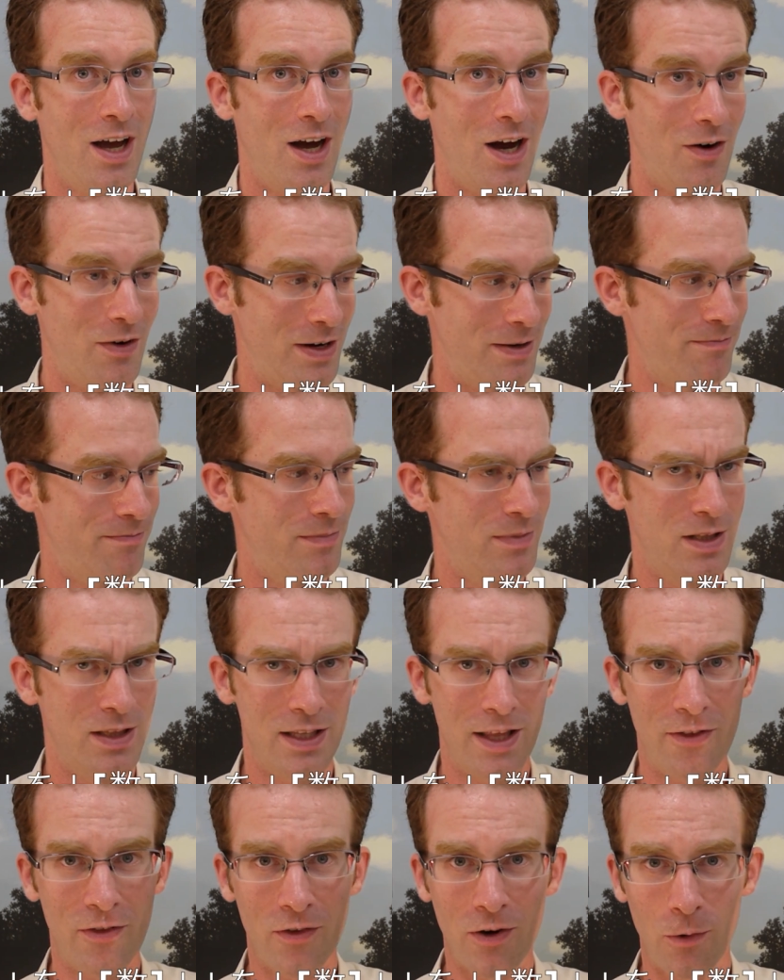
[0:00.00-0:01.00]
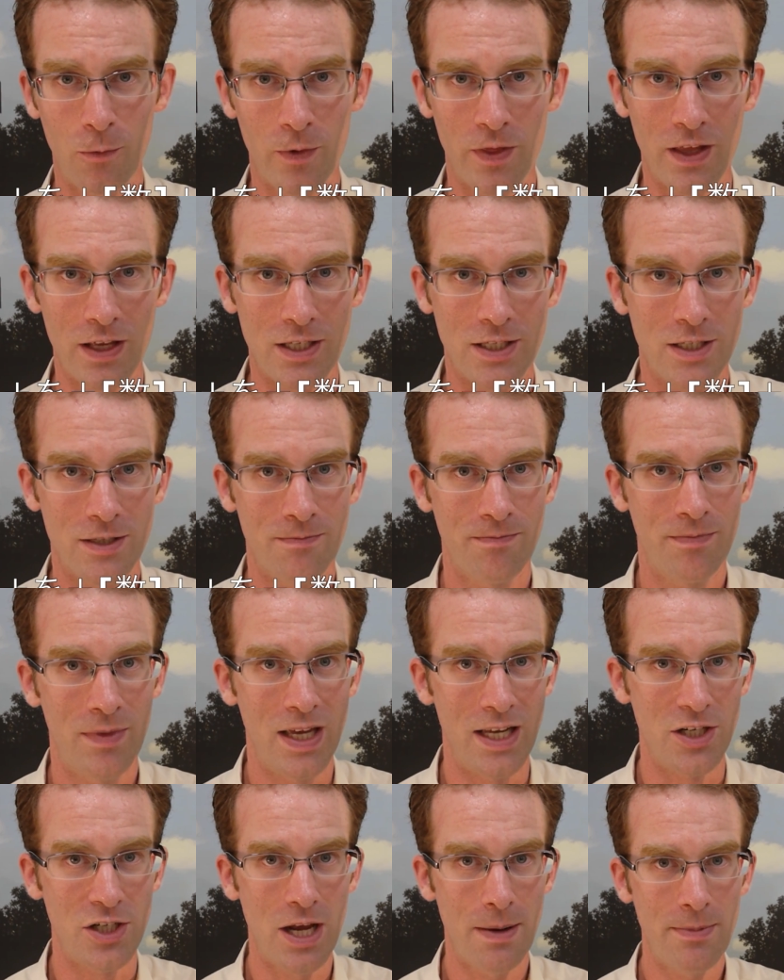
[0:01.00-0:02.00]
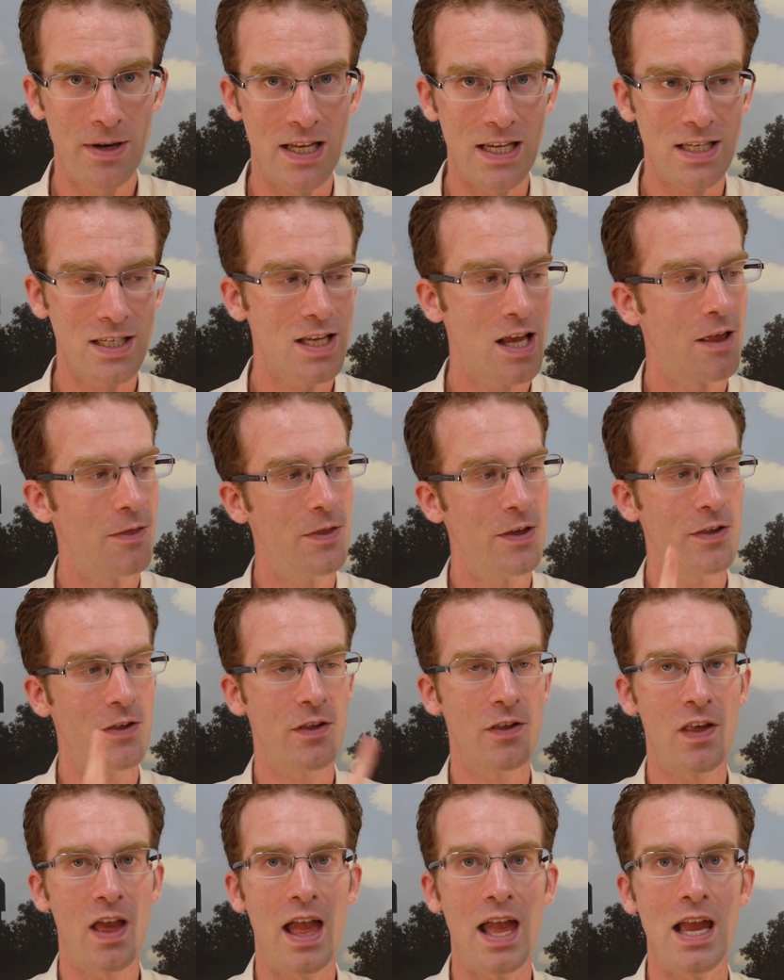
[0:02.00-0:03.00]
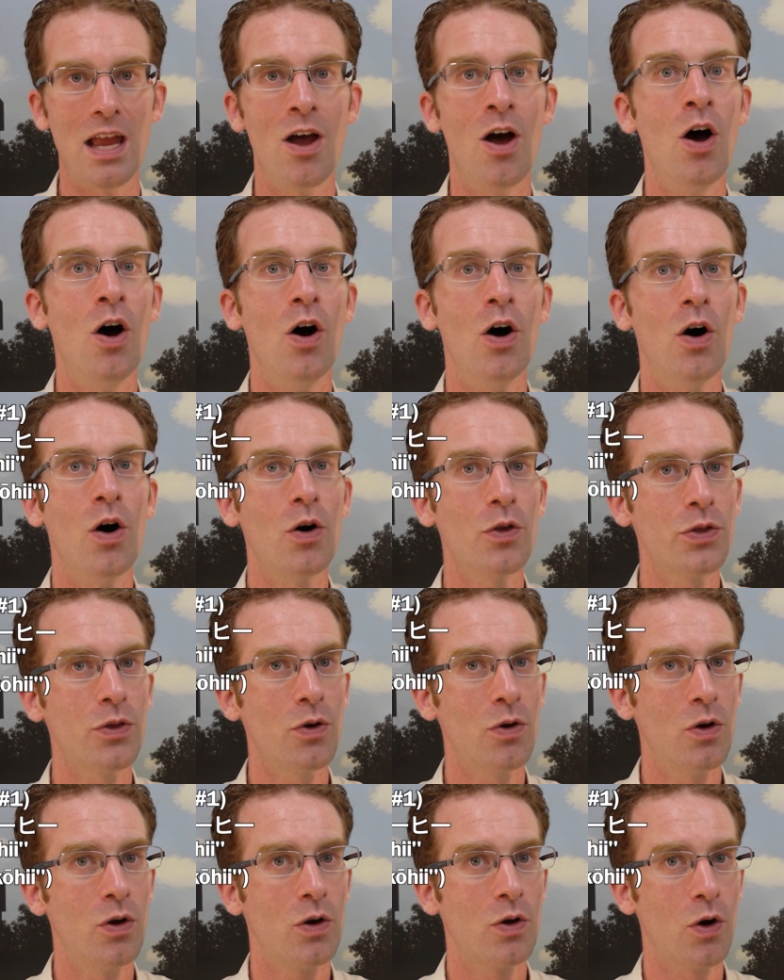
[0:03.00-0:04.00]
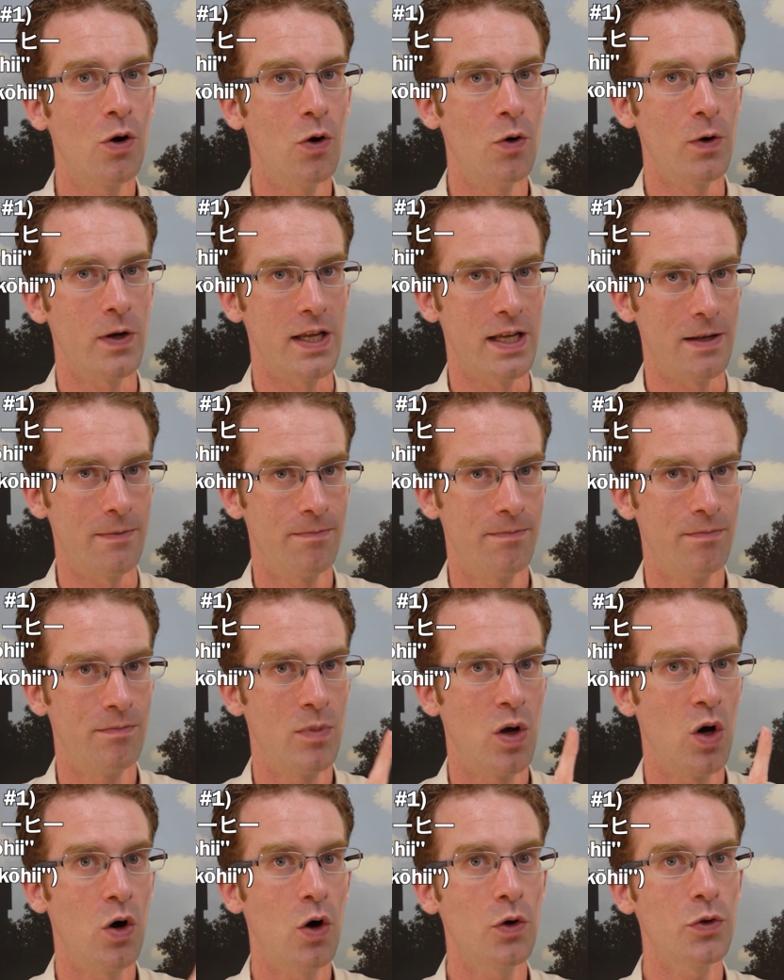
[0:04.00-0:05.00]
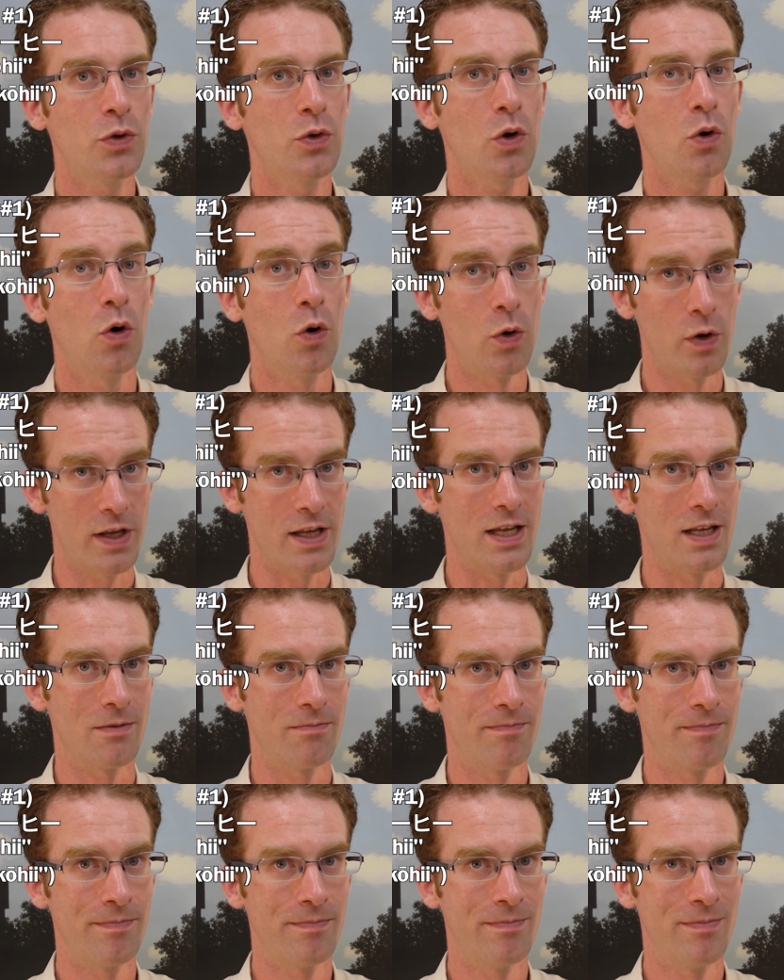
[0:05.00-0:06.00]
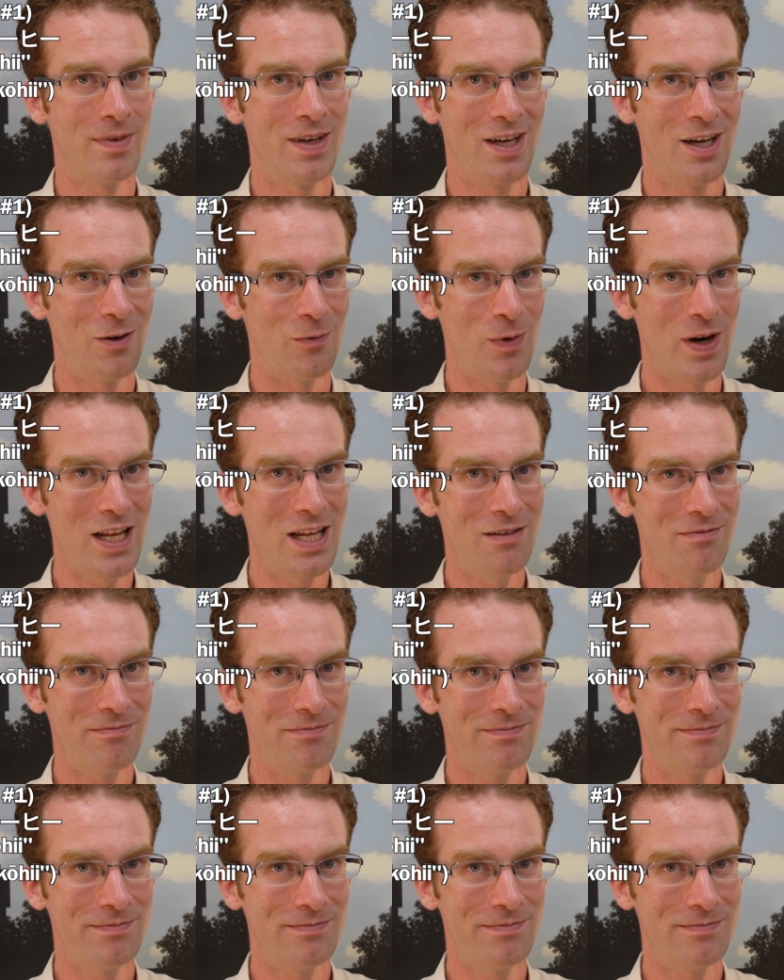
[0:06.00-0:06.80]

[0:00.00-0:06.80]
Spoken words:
Alright, let's start with this. In Japanese, this is a hot coffee. Hot coffee. Ready?